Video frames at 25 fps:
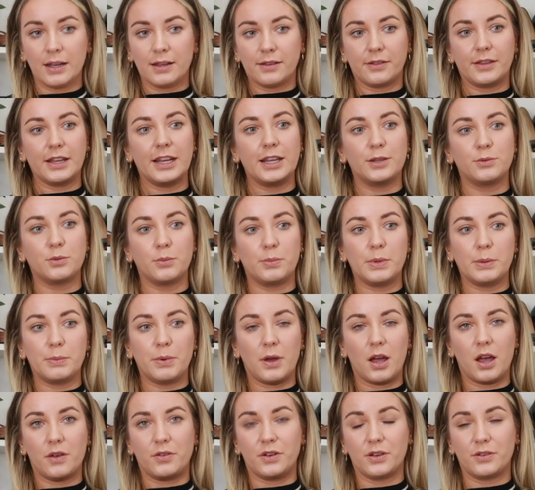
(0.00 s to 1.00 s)
these would be
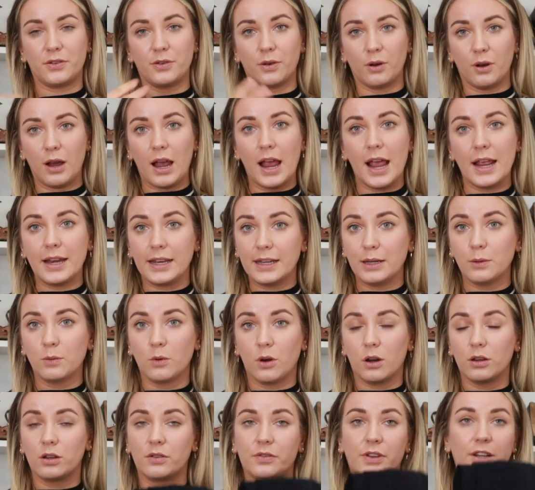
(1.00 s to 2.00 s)
perfect for
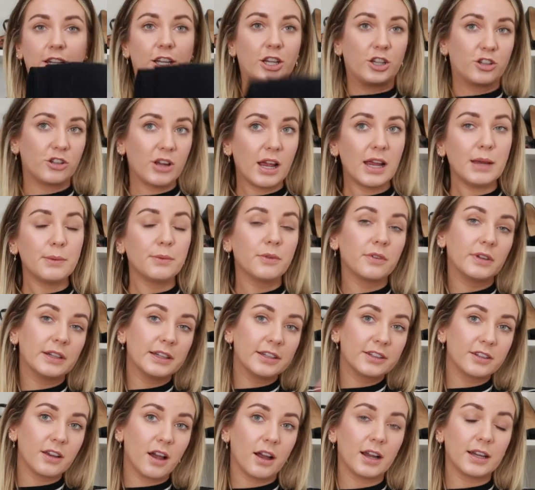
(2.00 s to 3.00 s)
anyone of any shape, of any
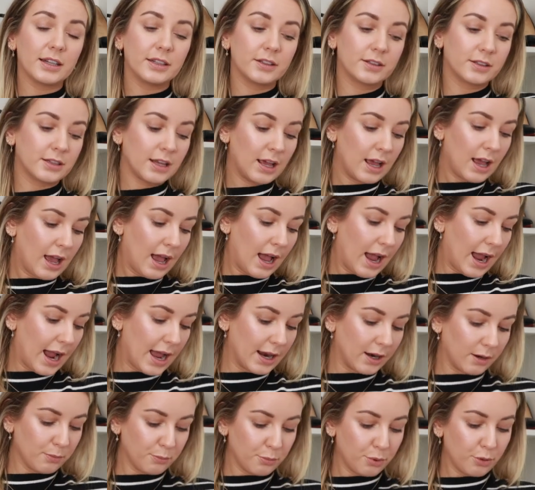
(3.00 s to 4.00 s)
size. And
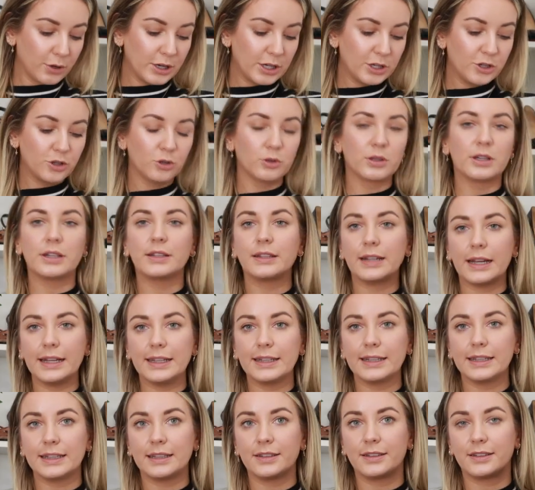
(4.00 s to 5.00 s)
I'm pretty sure that
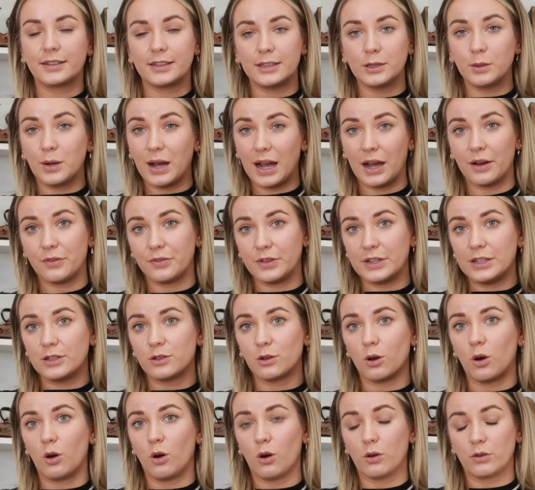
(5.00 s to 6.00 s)
Naked still have these
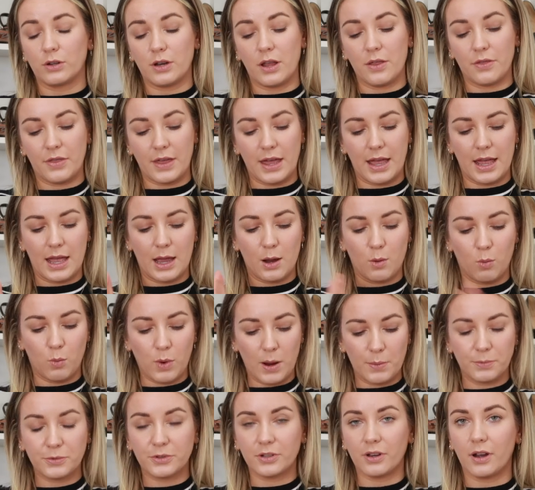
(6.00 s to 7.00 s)
on their
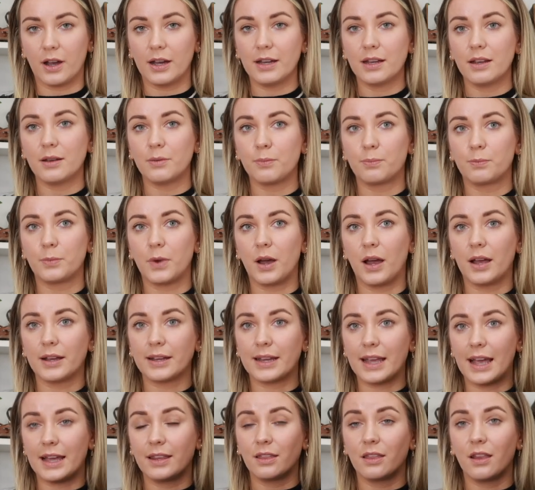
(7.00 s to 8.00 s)
website. But
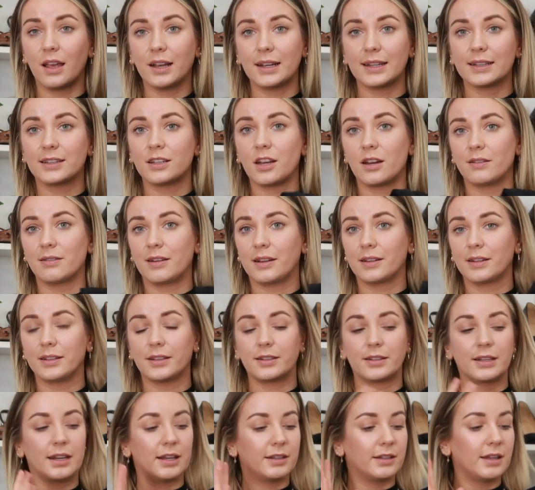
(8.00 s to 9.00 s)
again, like I turned around and
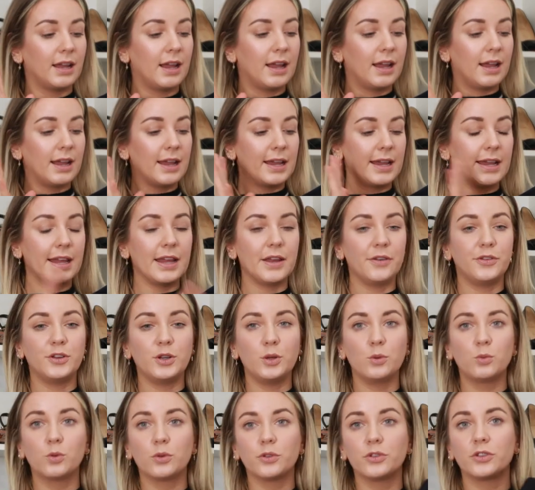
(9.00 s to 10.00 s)
said, if
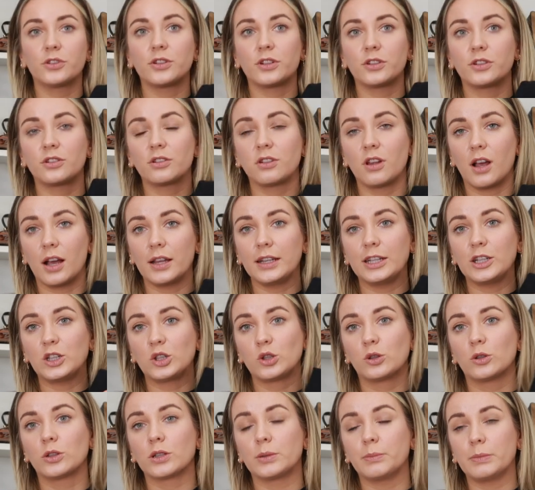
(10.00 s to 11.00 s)
you was slightly
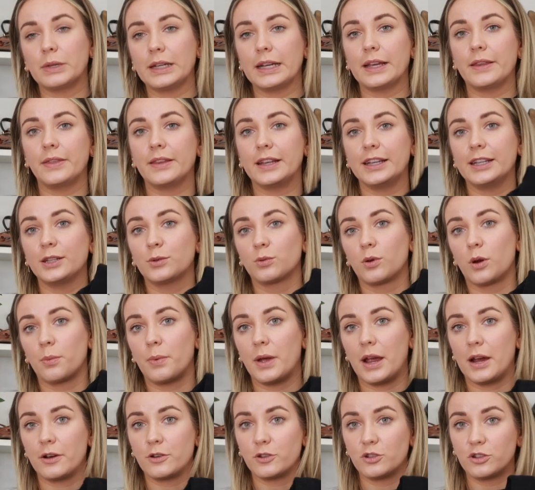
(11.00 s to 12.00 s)
shorter than me and these were a
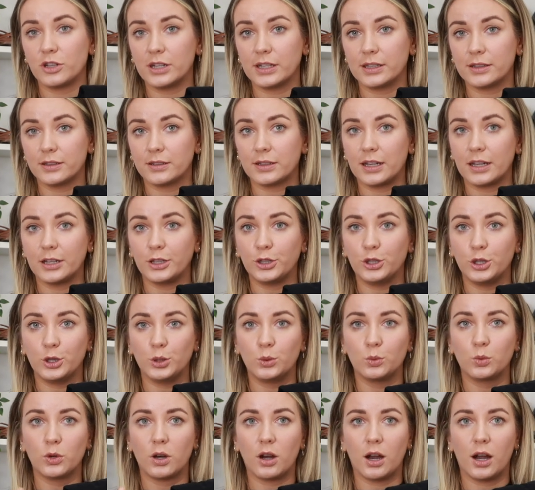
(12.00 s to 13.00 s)
pair of jeans that
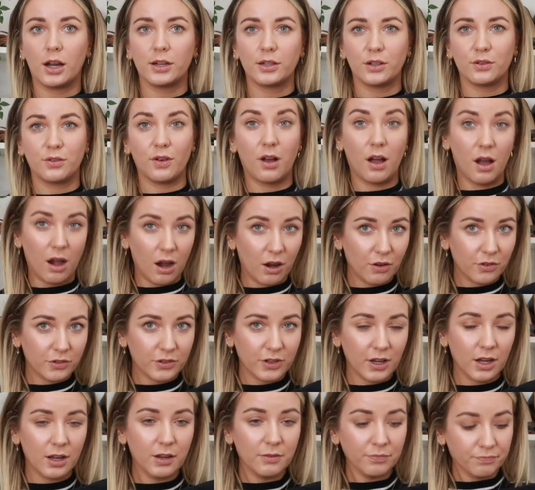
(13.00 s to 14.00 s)
you were kind of
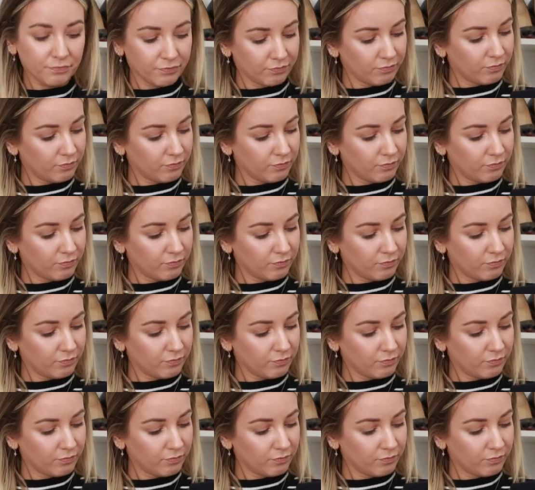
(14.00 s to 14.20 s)
after,